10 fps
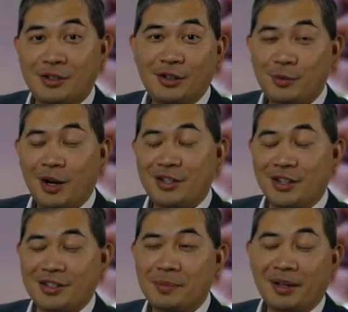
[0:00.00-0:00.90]
You need to watch
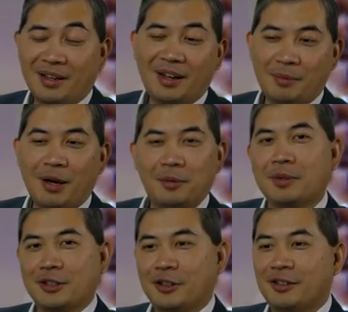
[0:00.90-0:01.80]
this." I'm like, "Yeah, I probably
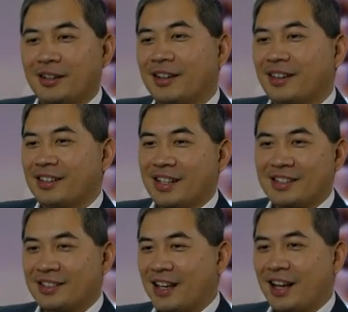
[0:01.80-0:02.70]
do." That's
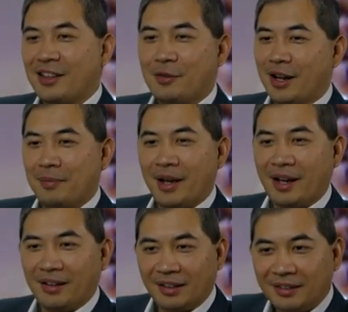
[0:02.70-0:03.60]
exactly right up my
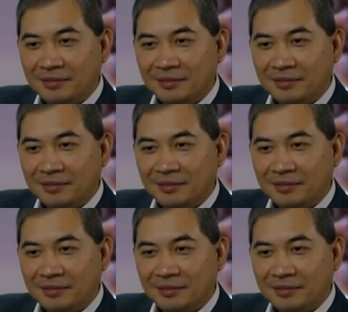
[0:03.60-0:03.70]
alley.